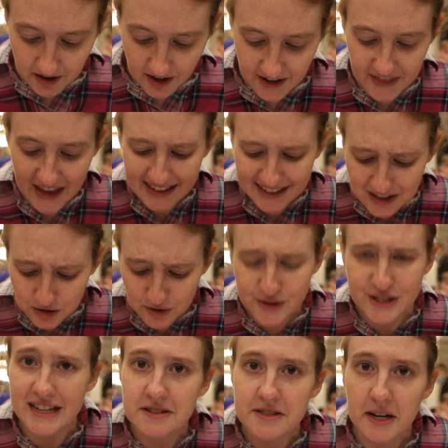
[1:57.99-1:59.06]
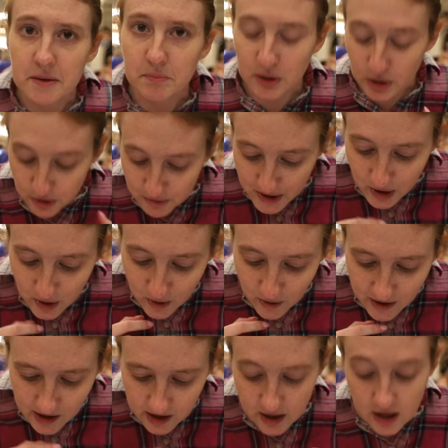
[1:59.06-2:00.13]
And that includes things like Blue
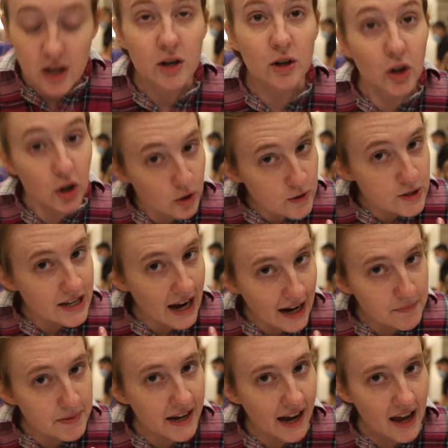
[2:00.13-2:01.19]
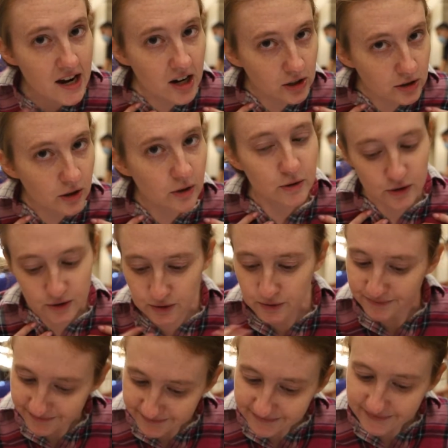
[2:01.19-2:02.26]
Moon, Goose IPA, our local,
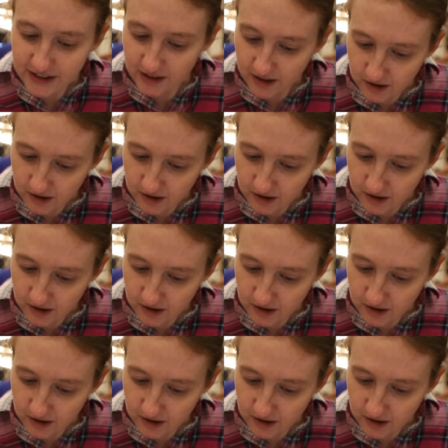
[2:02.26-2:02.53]
you